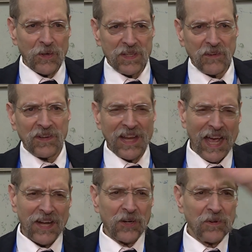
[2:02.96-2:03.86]
there were different
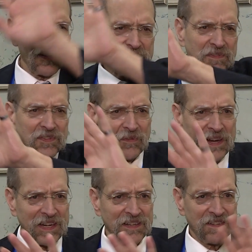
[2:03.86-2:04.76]
categories of
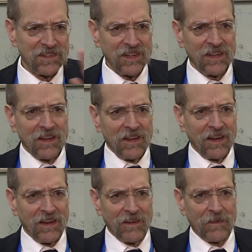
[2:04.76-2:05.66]
strains,
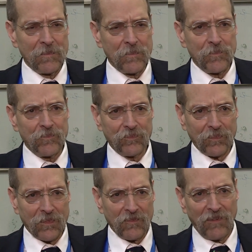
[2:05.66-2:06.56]

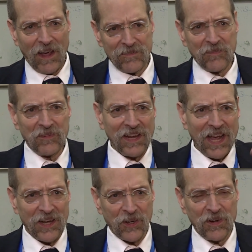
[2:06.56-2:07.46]
5 different
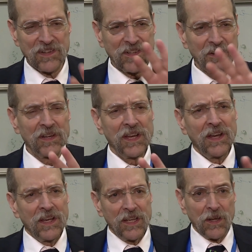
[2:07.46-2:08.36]
categories. So,
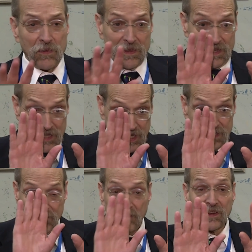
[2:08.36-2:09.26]
you know,
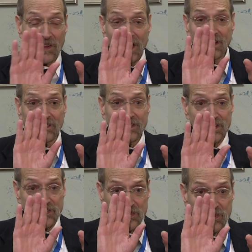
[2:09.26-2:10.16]
it's very likely
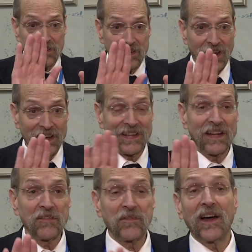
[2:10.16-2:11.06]
that you could
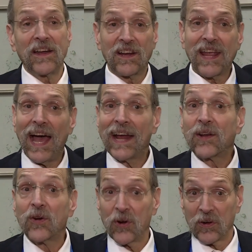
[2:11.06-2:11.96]
identify a
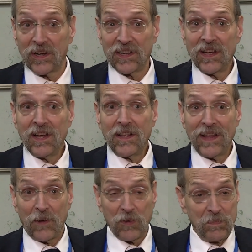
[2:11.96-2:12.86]
category
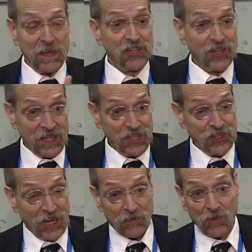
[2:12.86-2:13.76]
that would be in
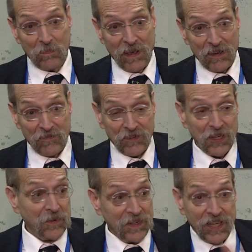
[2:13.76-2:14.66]
general better for
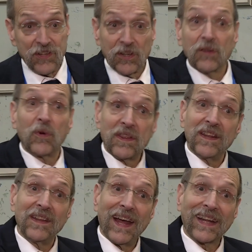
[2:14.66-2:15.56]
you, and then you could
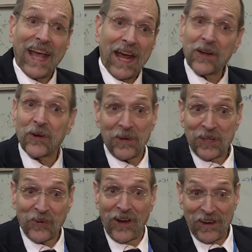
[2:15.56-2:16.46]
within that category
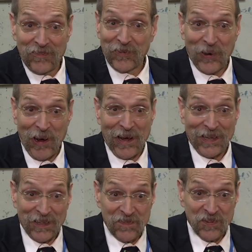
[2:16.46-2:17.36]
try a
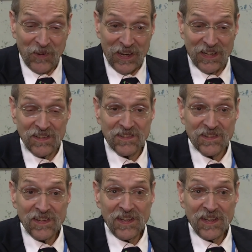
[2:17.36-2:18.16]
variety of strains,